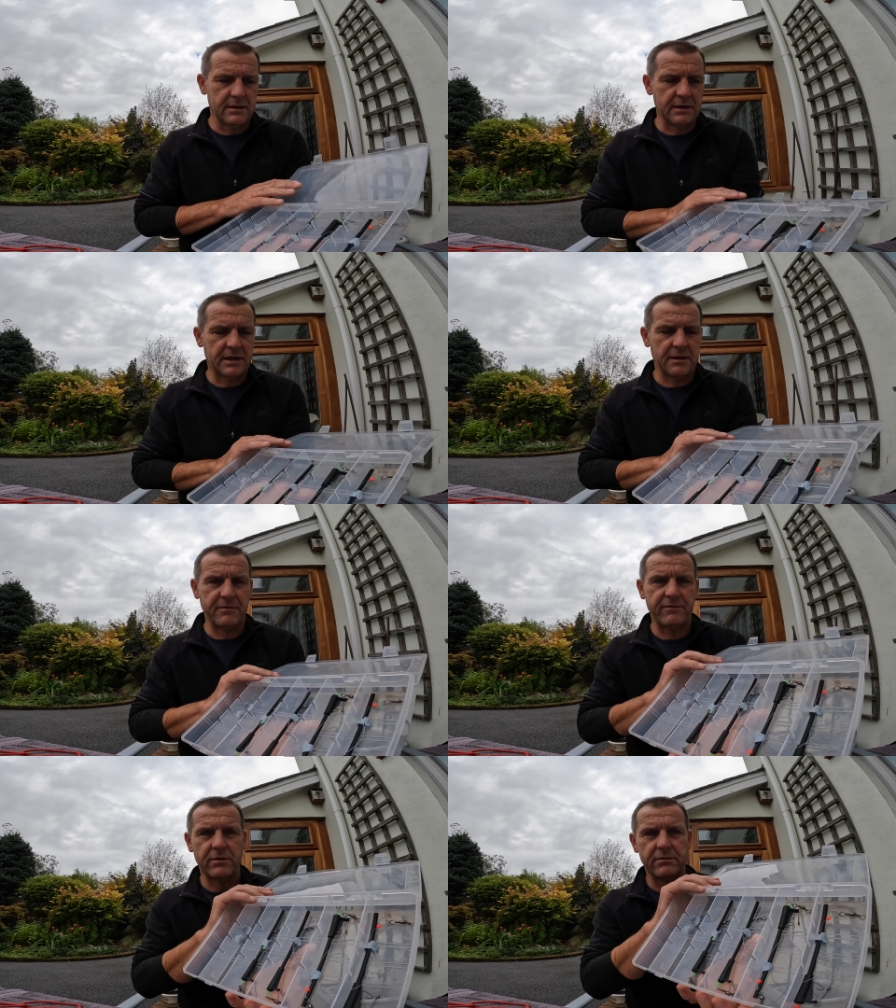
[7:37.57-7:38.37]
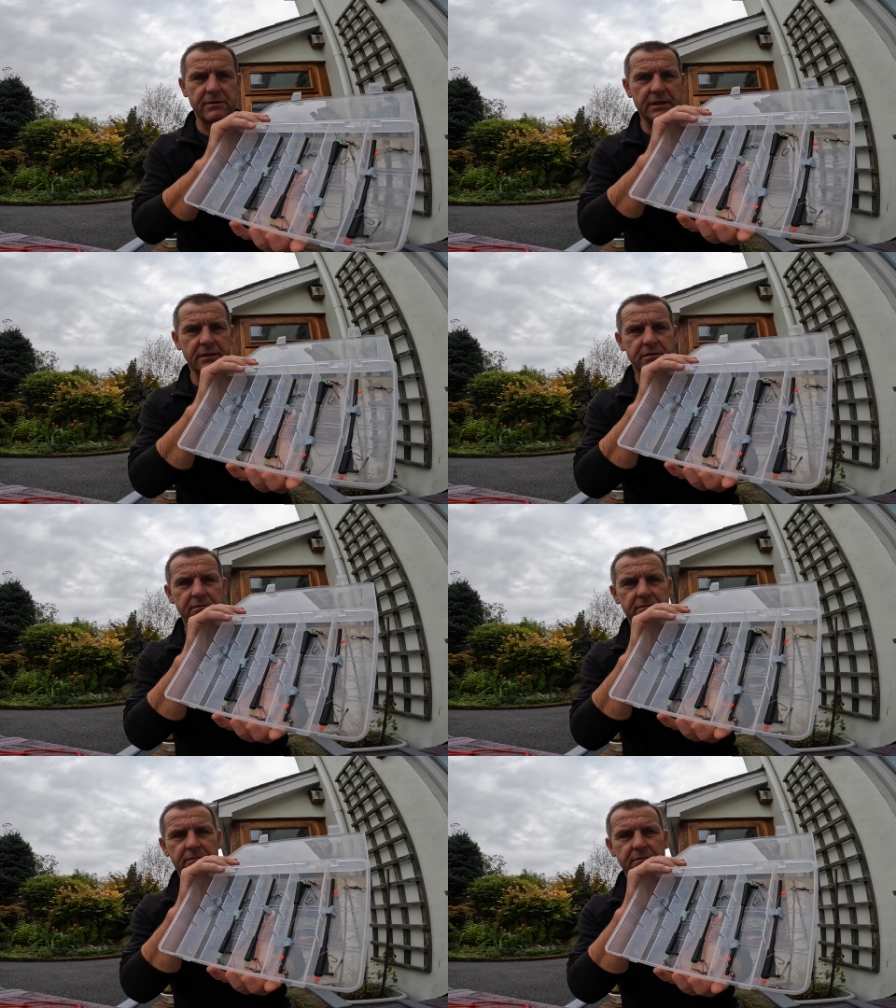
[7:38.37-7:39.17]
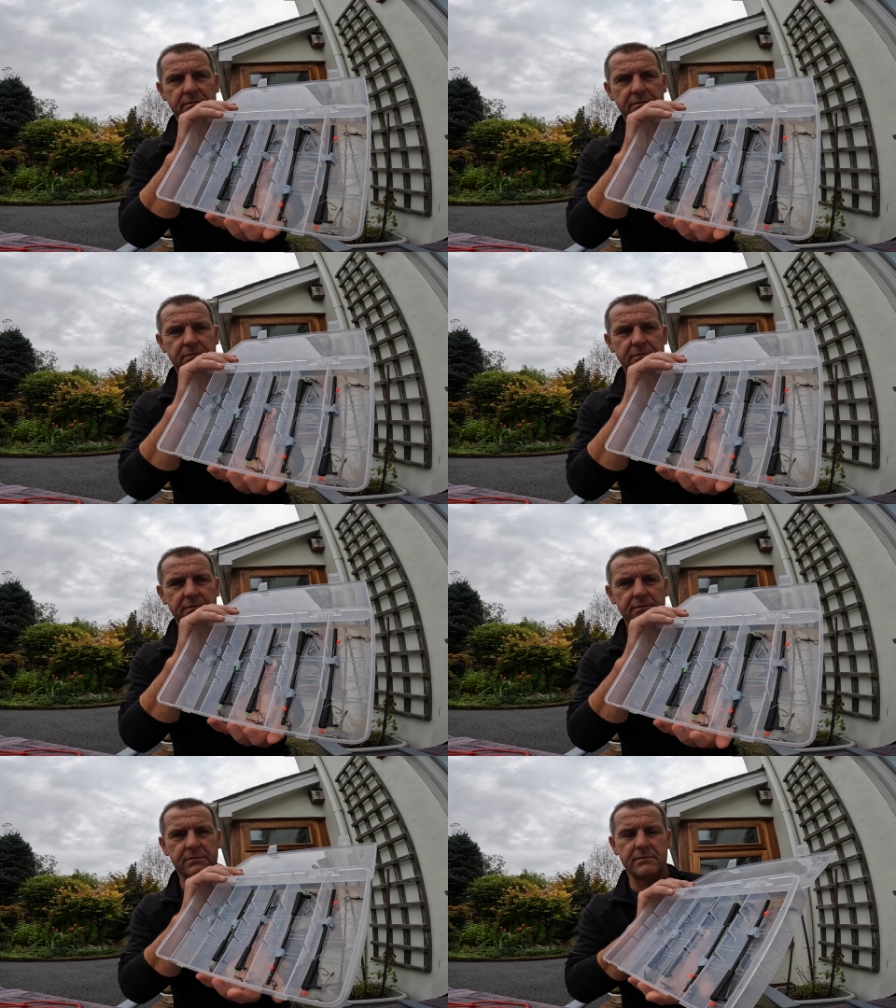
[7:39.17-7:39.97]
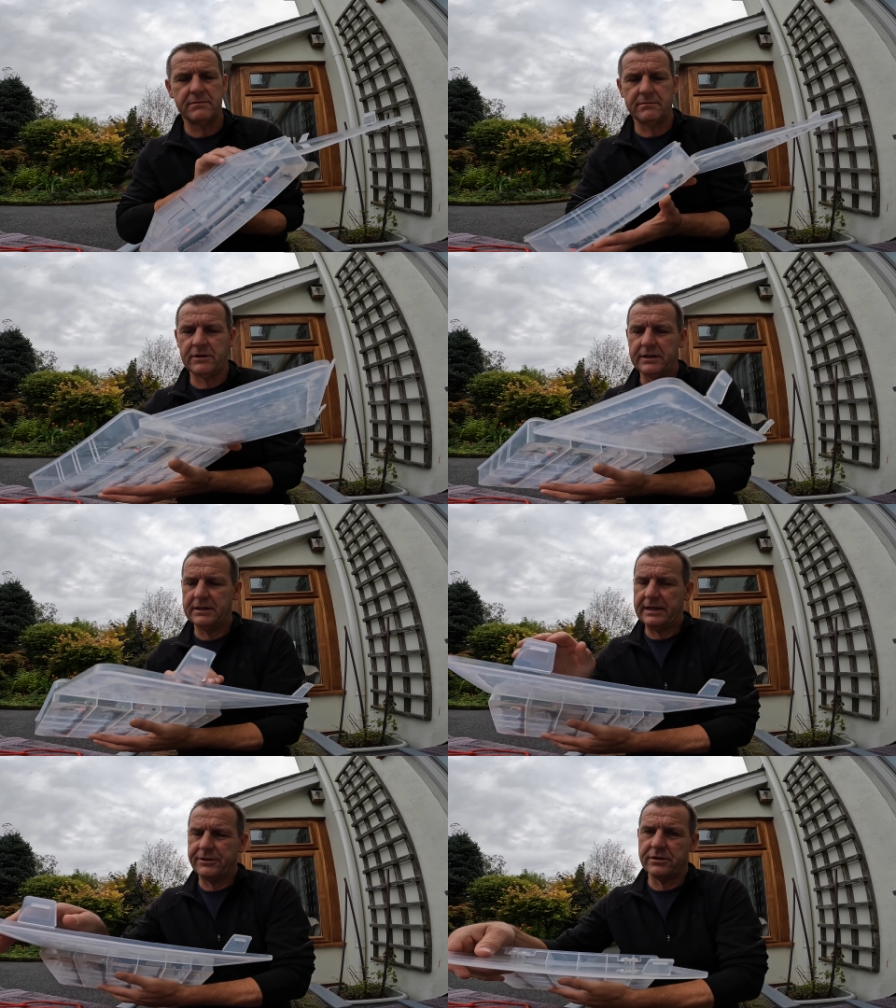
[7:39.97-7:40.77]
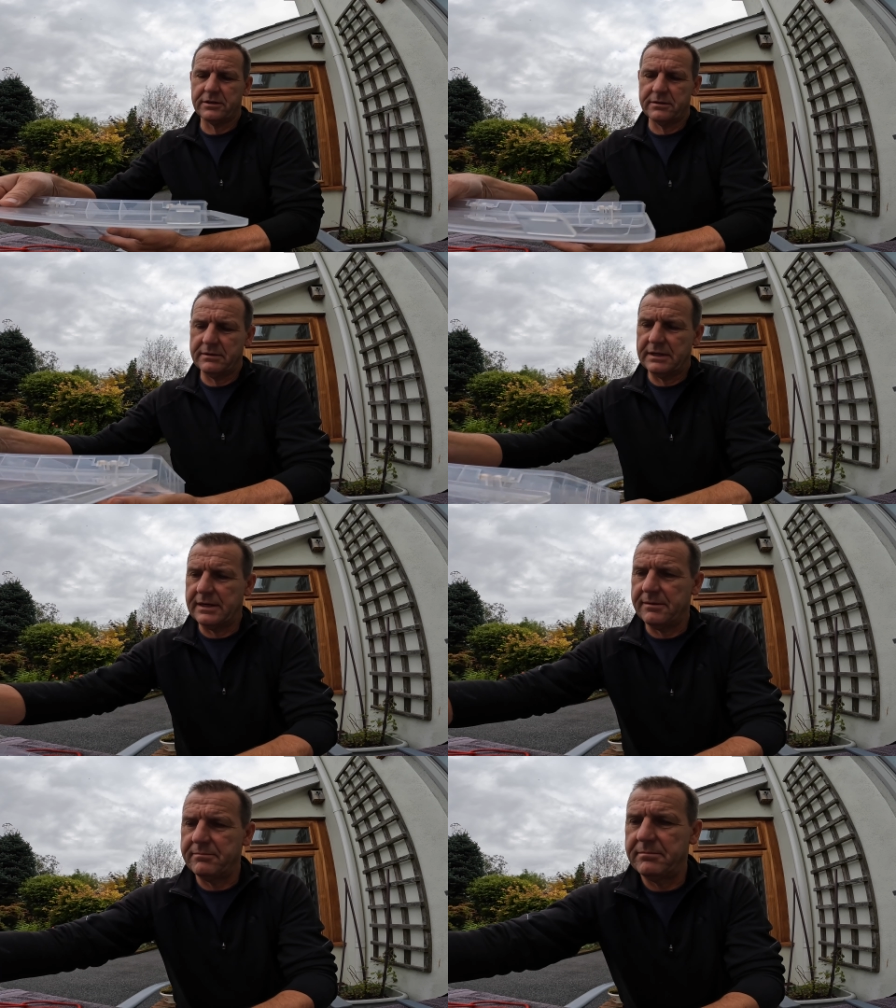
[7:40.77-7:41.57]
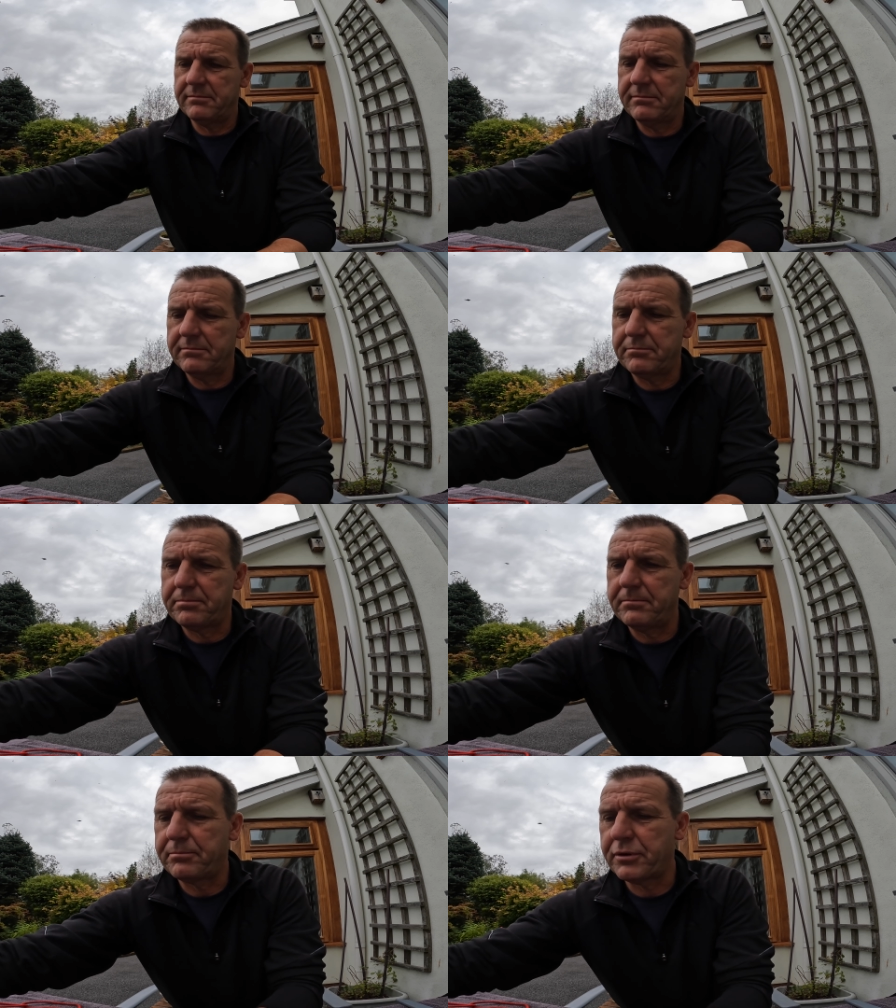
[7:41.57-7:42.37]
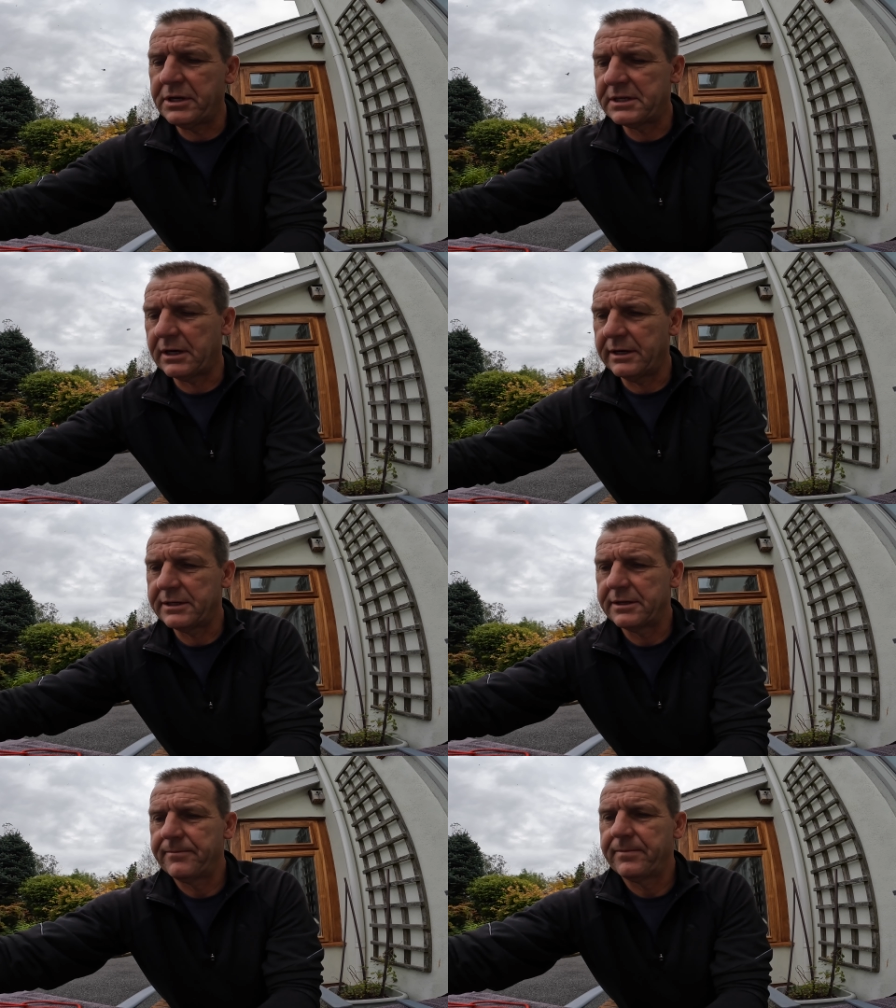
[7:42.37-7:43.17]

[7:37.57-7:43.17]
I keep a few of these running ledgers um, pre-tied.